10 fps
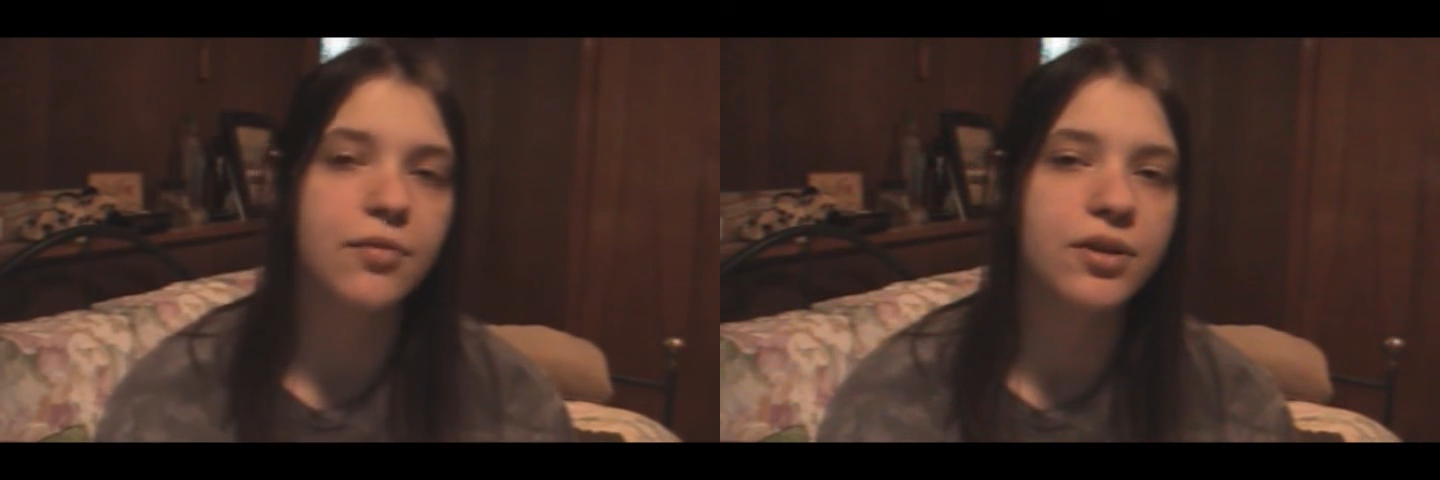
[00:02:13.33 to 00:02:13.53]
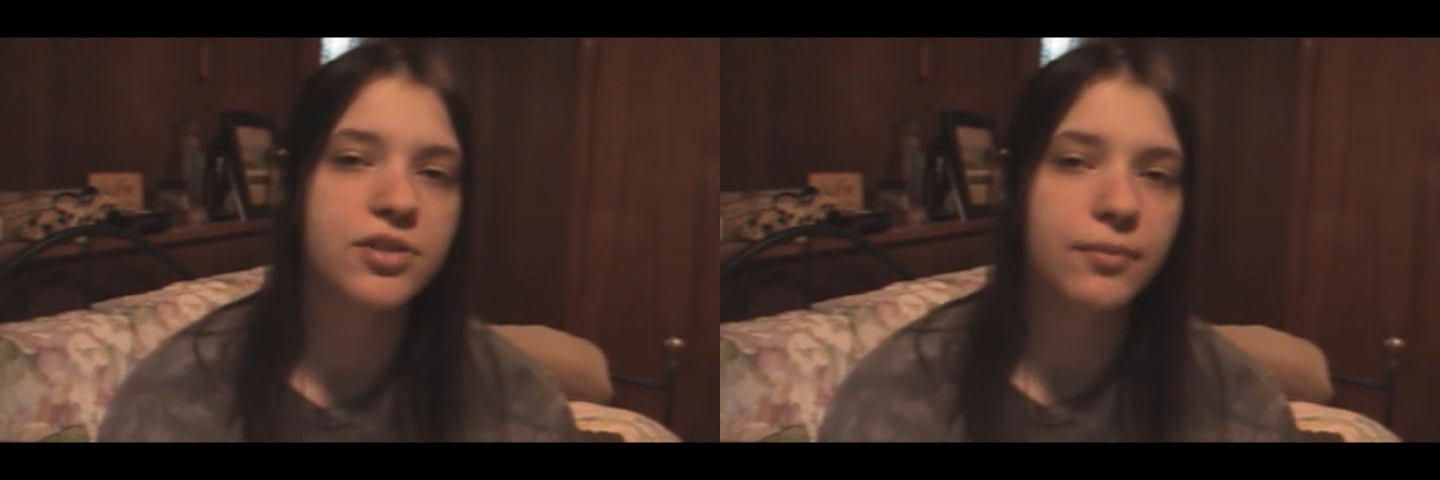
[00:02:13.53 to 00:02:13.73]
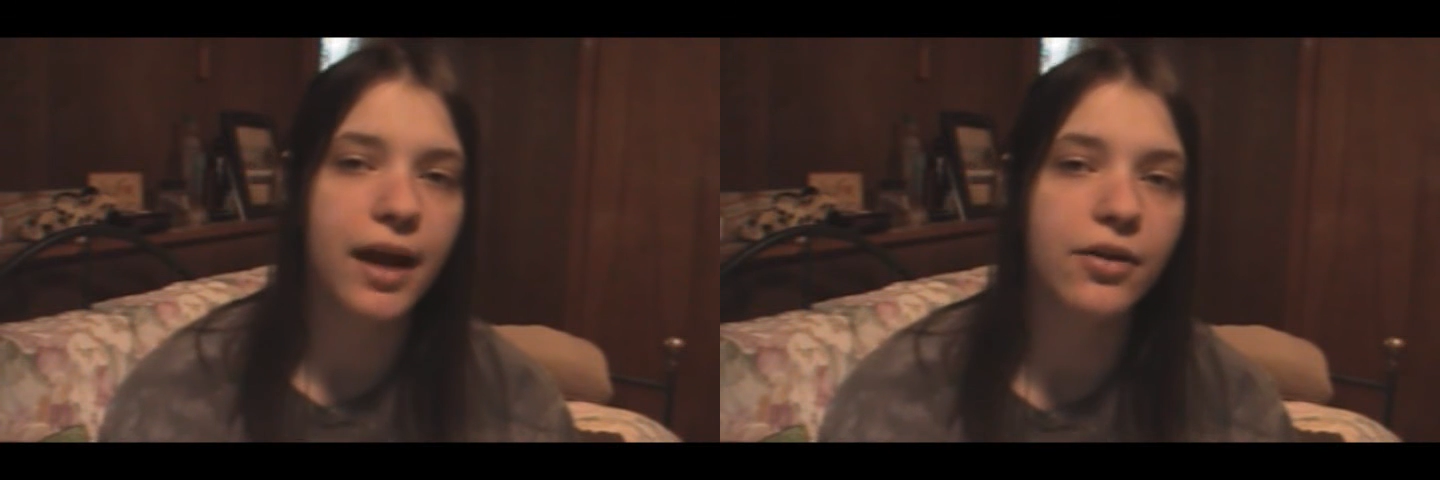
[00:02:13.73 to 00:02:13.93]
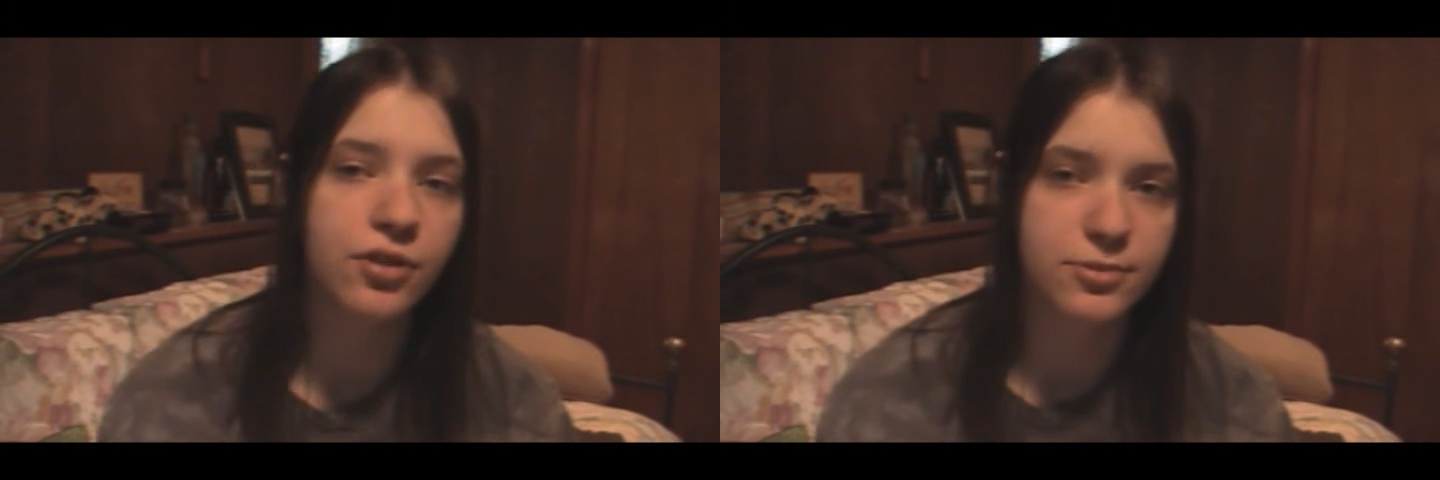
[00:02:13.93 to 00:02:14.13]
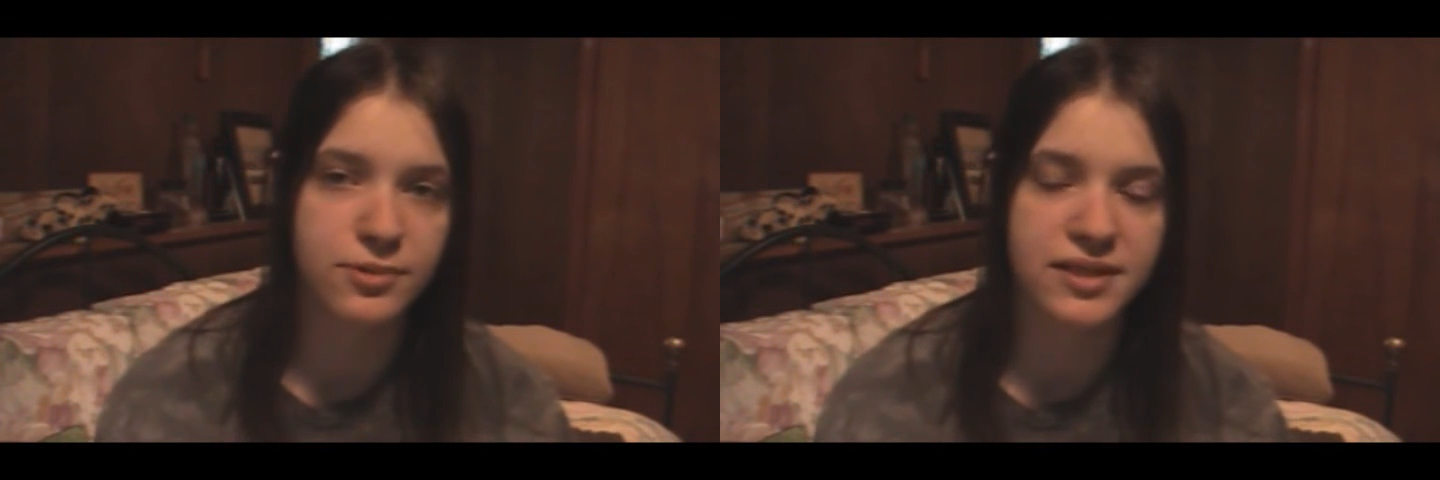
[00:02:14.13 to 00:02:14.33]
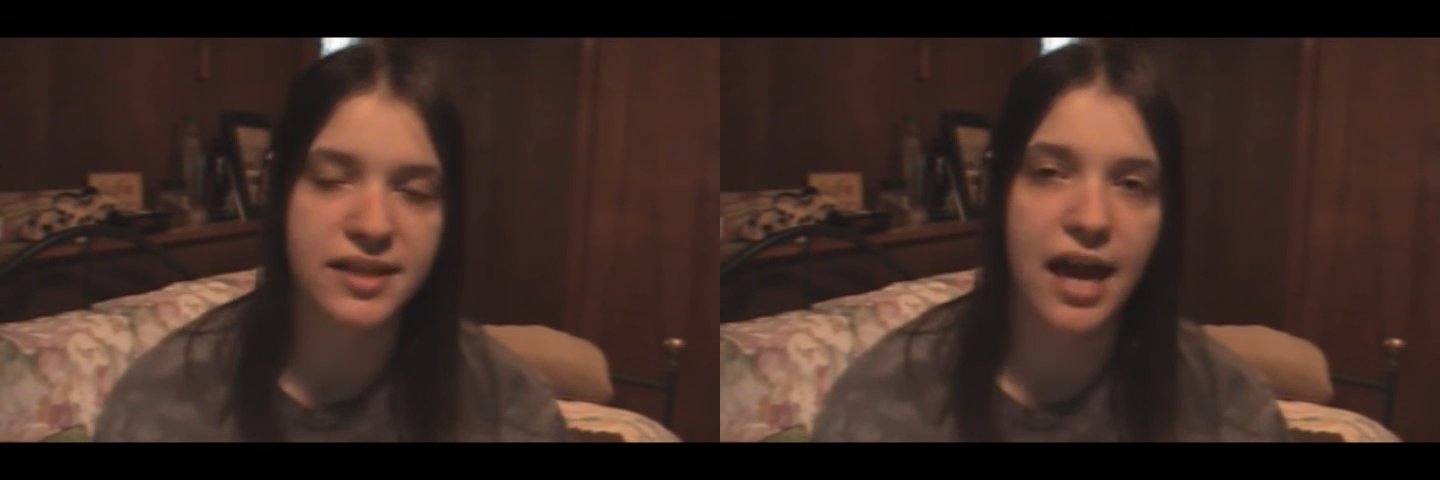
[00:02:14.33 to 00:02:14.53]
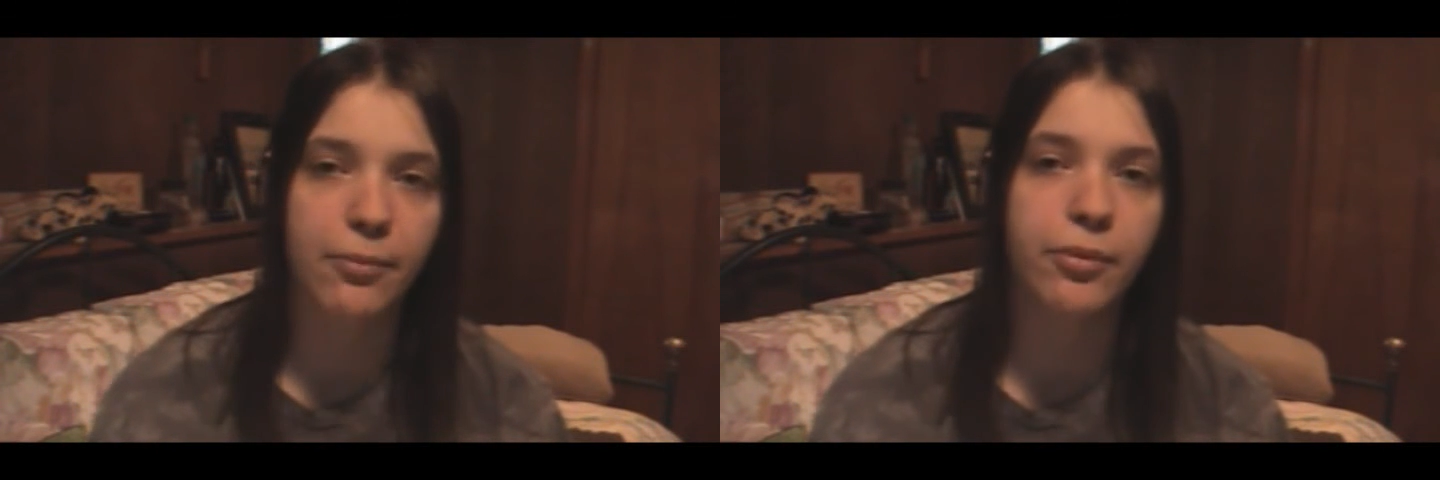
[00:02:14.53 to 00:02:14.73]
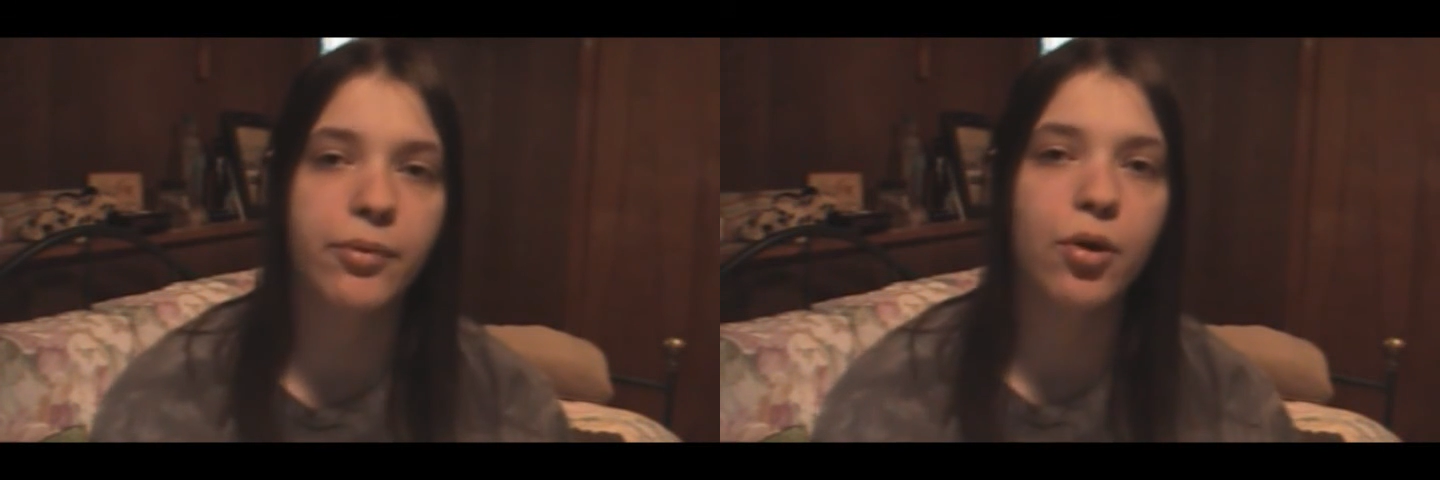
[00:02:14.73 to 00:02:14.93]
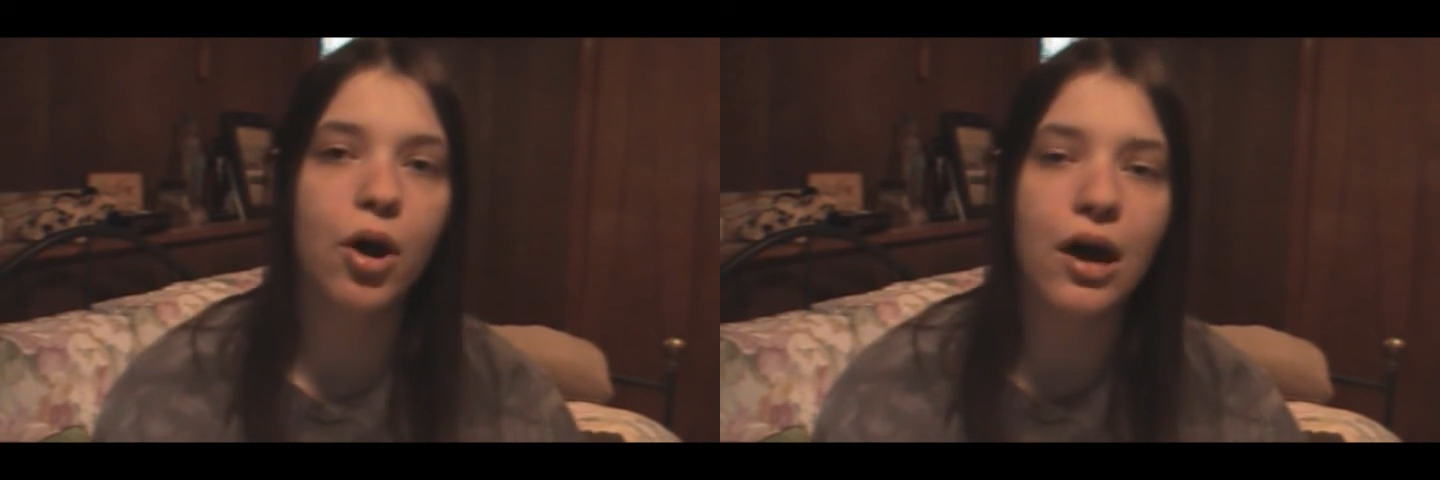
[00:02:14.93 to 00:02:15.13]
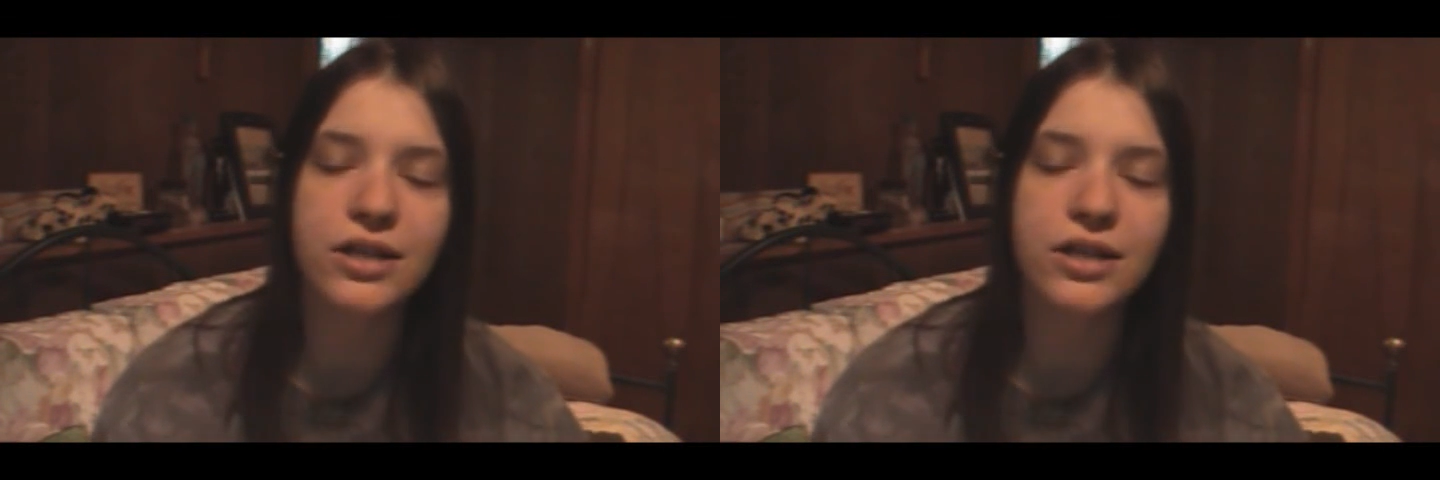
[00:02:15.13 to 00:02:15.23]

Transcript: was around Christmas time when we were all